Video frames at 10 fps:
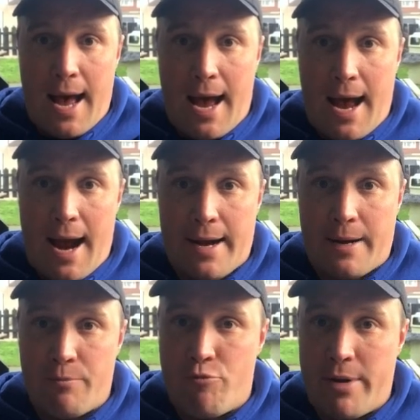And
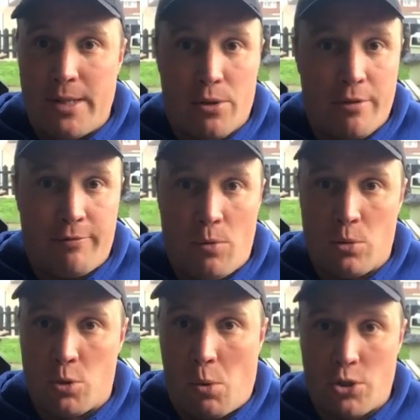I'm really looking
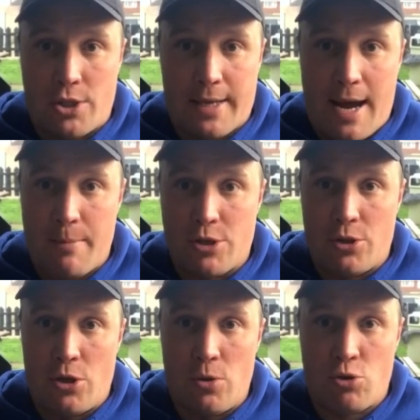forward to watch the game as a
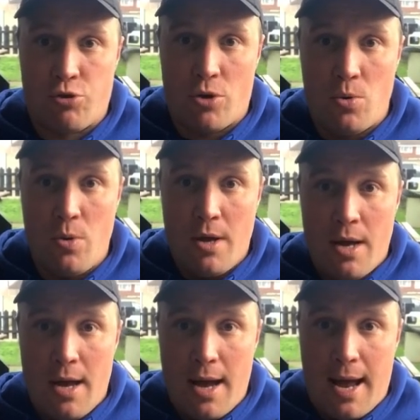neutral.
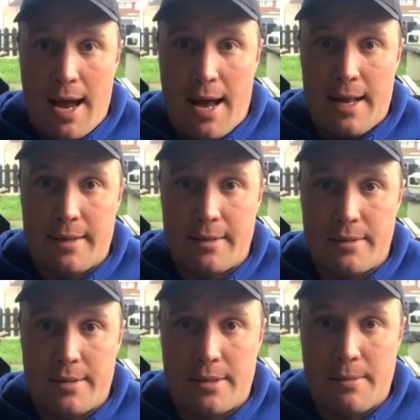
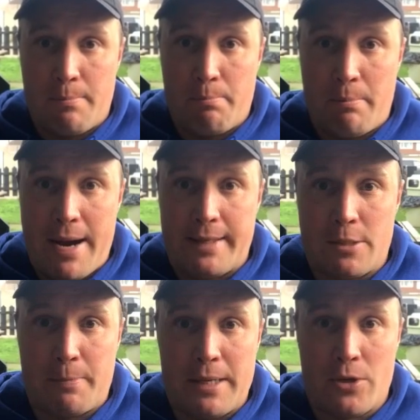And may
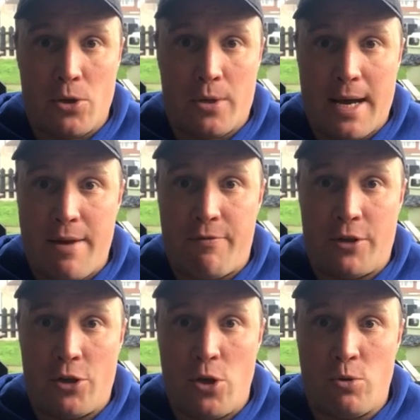this be a good game for
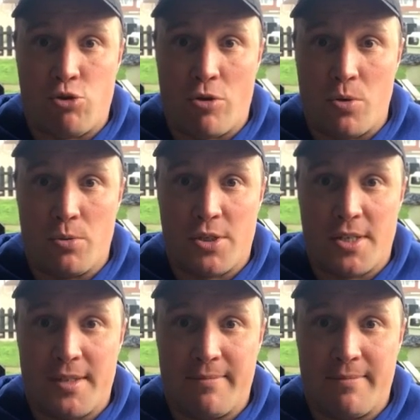the neutrals.